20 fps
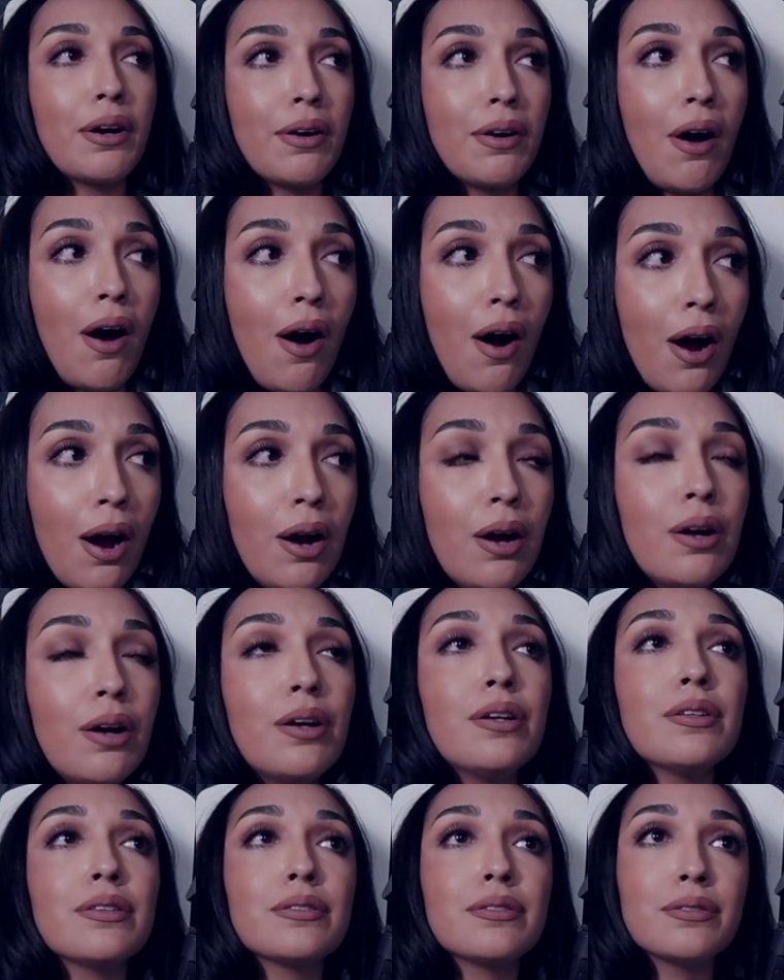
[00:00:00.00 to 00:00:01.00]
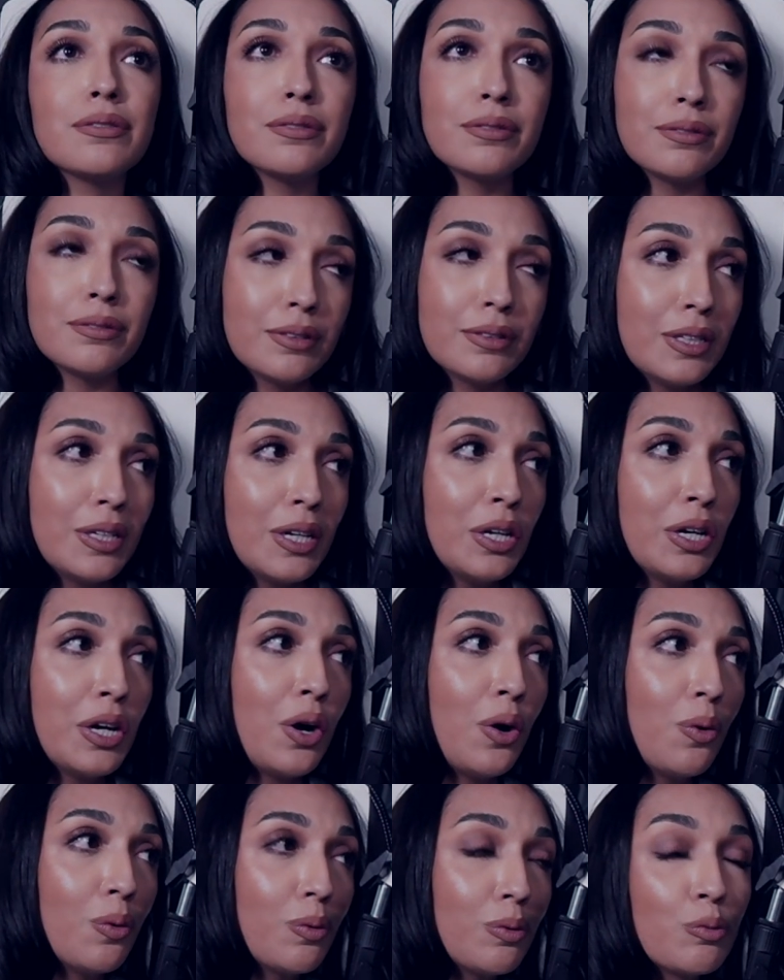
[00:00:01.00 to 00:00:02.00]
are, you
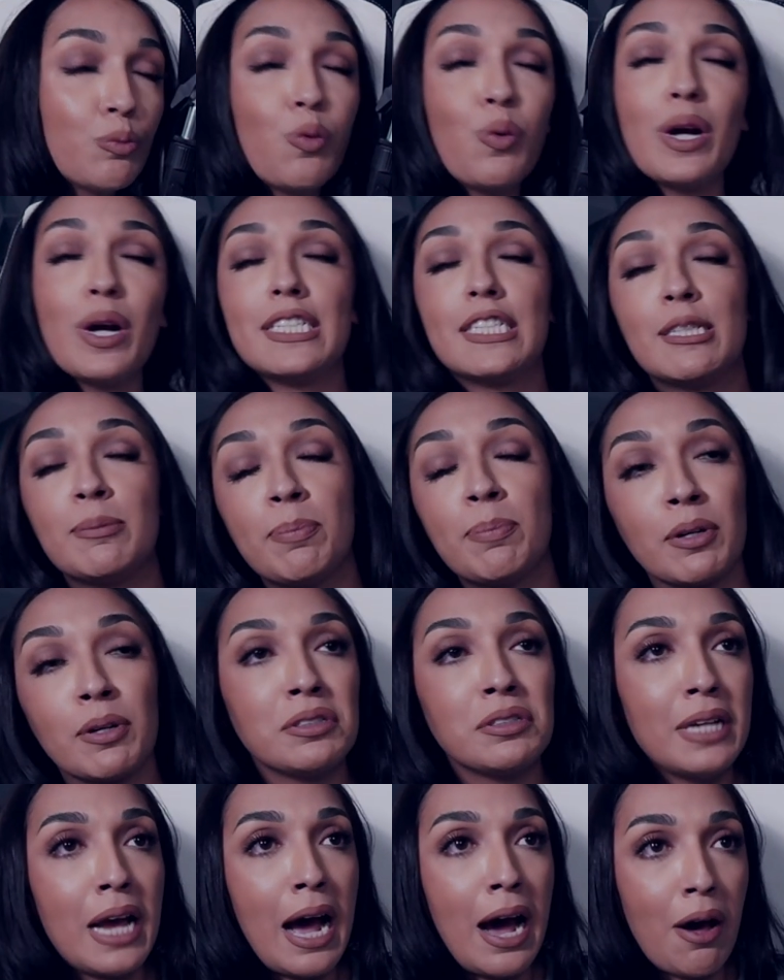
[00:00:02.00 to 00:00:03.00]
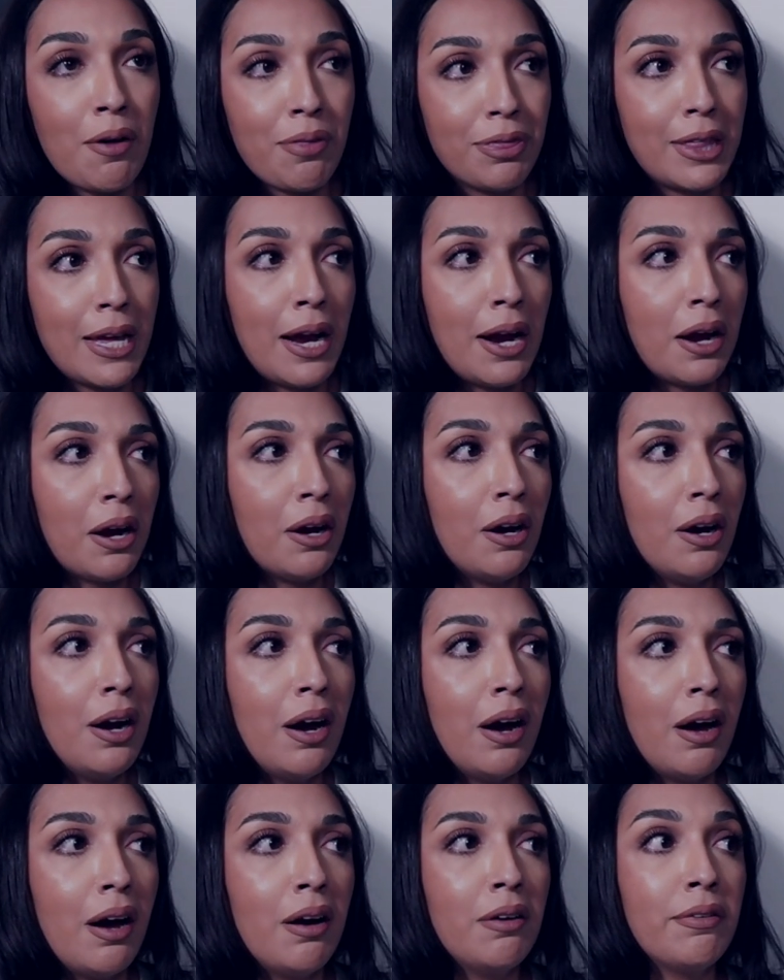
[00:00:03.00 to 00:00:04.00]
know, whispers out there
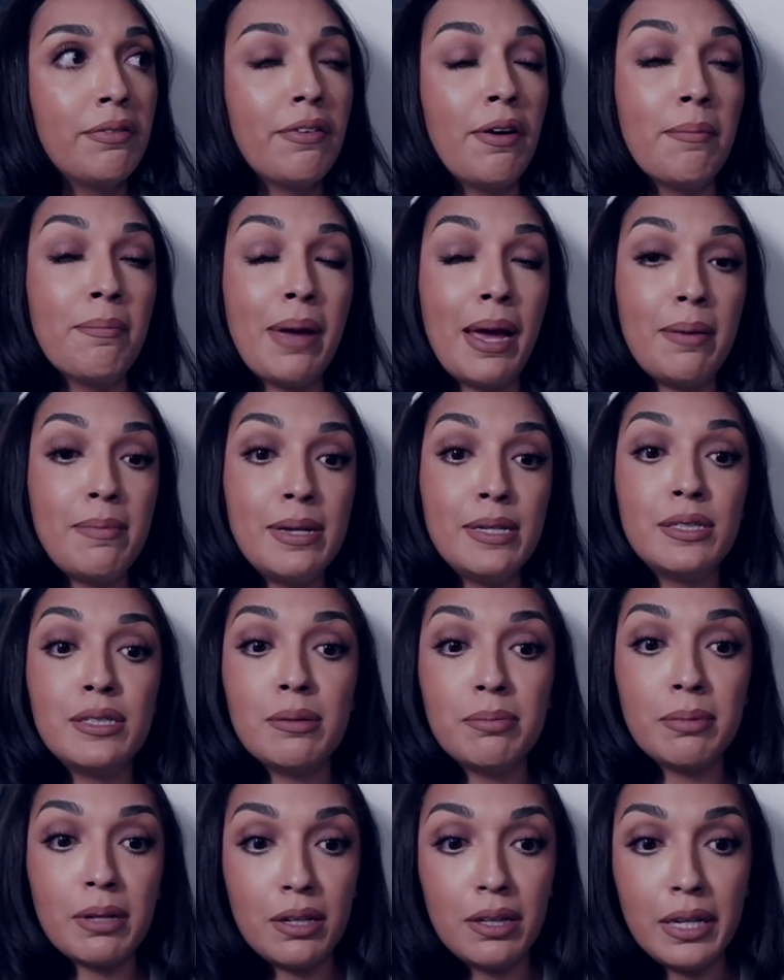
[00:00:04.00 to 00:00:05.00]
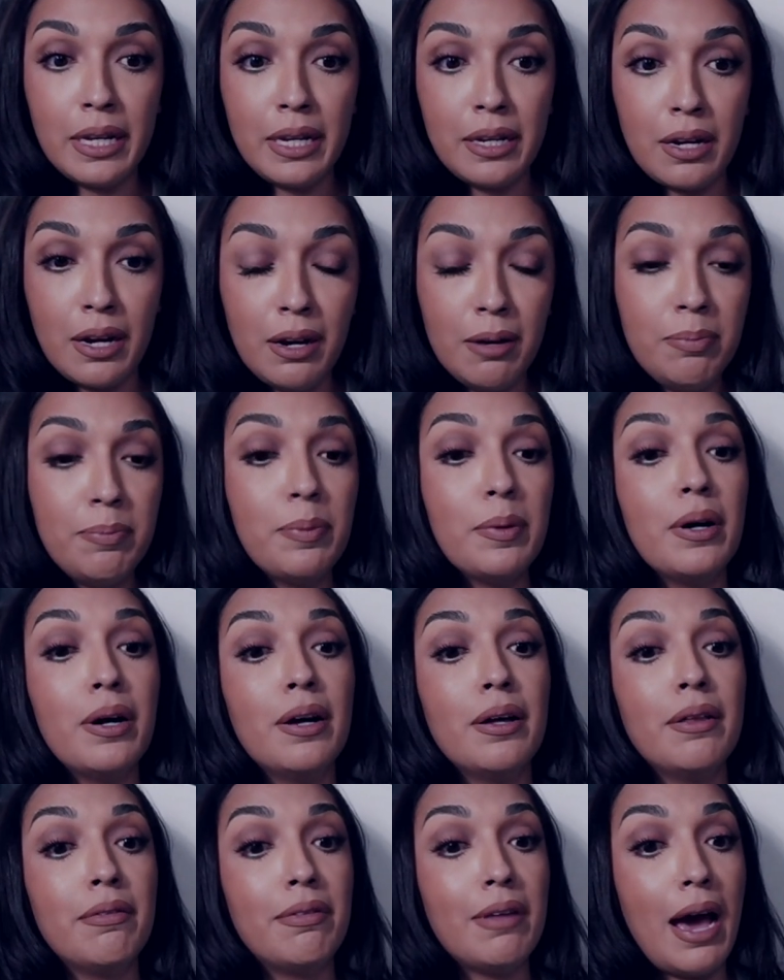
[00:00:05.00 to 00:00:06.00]
of maybe some cleanup
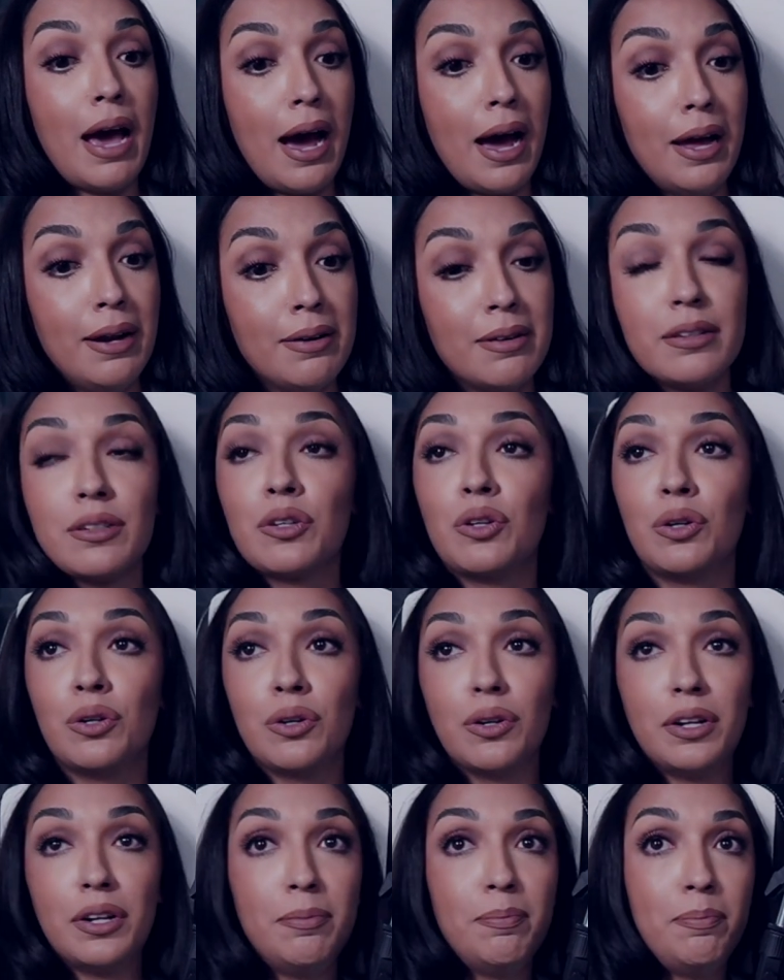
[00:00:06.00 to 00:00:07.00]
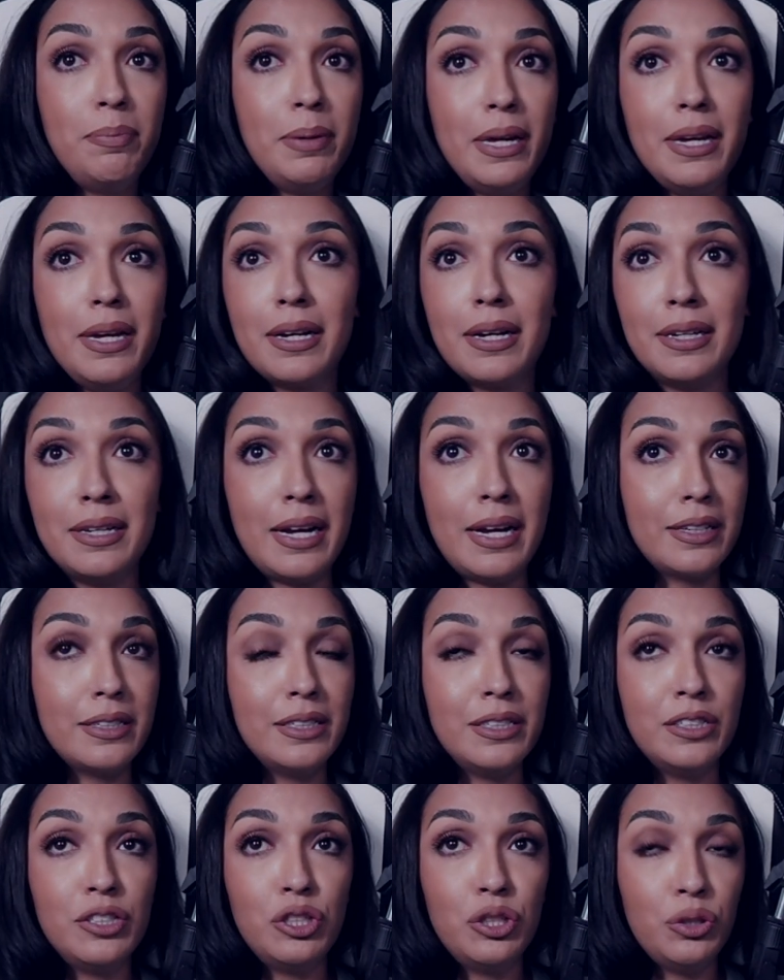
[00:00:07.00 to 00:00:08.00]
that could be
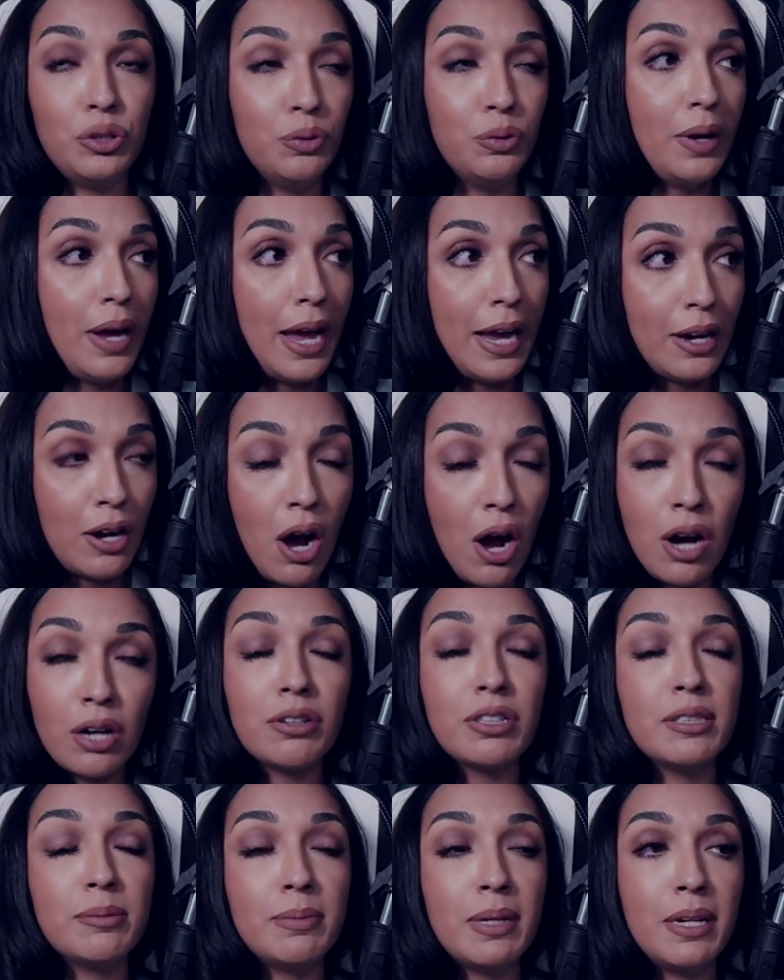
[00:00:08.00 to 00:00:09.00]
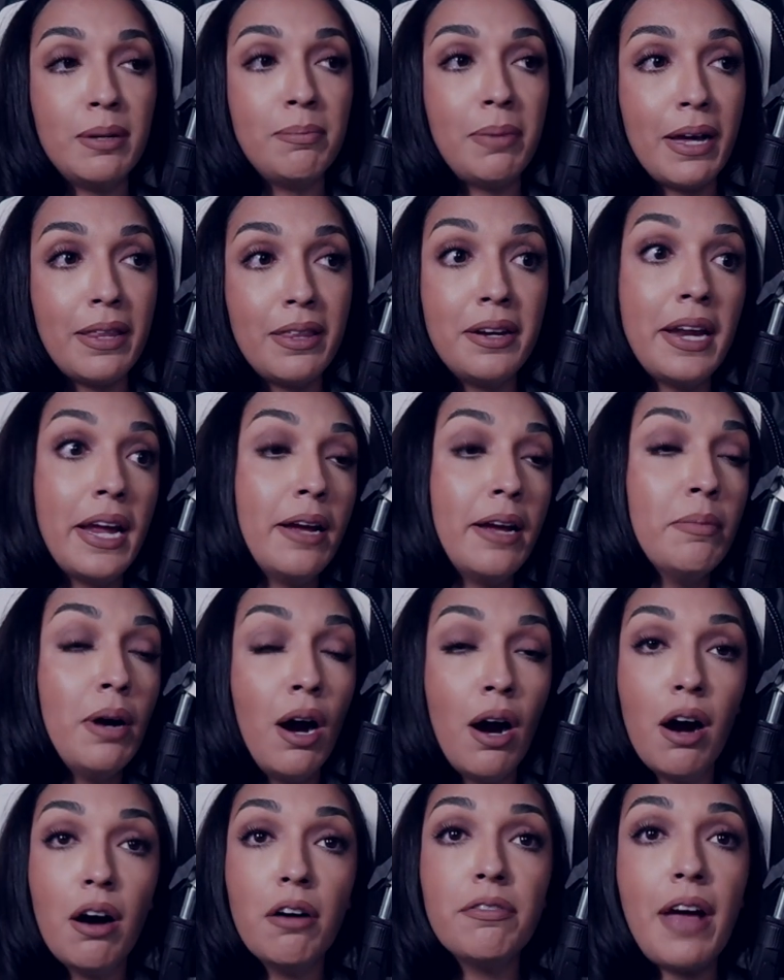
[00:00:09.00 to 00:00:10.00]
connected to a congressman by the name
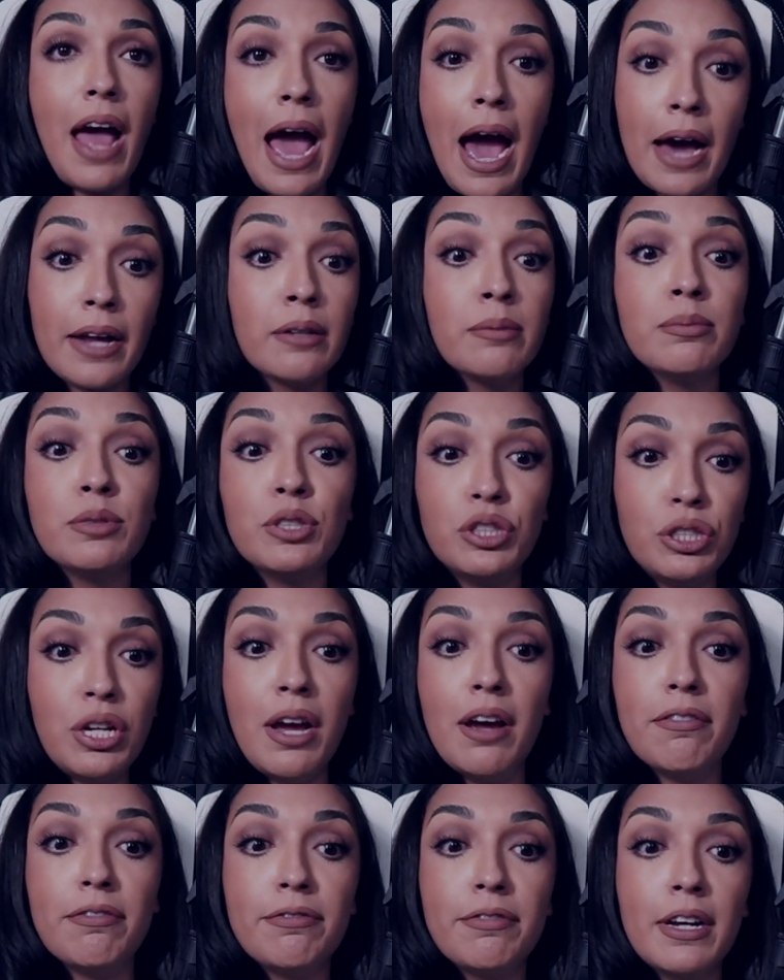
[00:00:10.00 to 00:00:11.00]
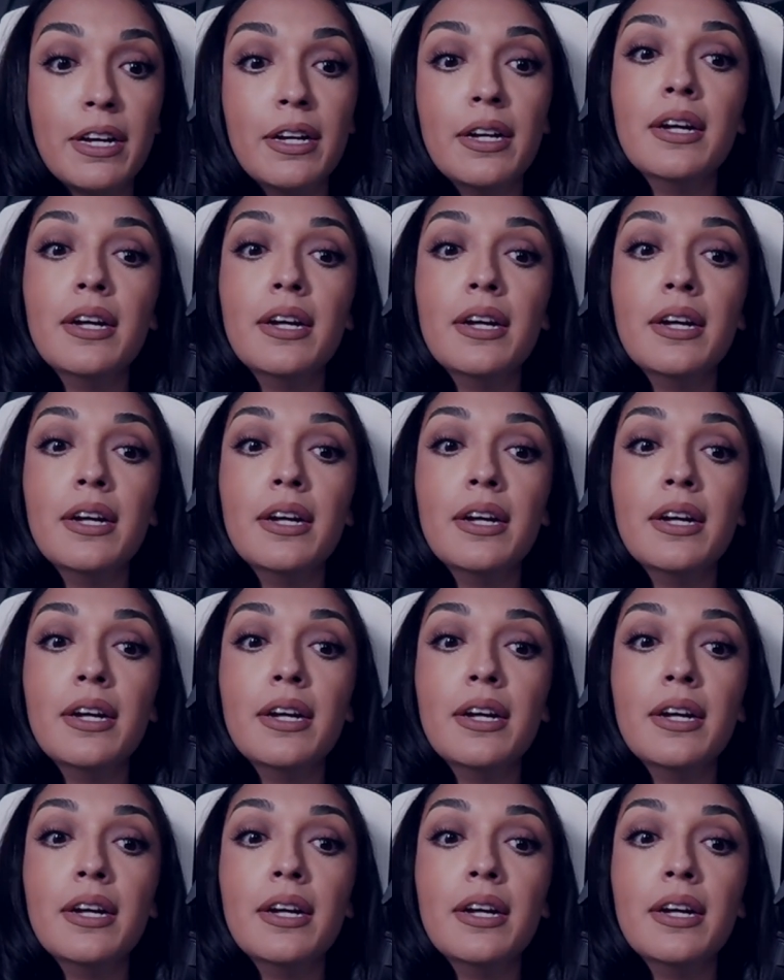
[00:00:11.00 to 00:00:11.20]
of Adam Schiff.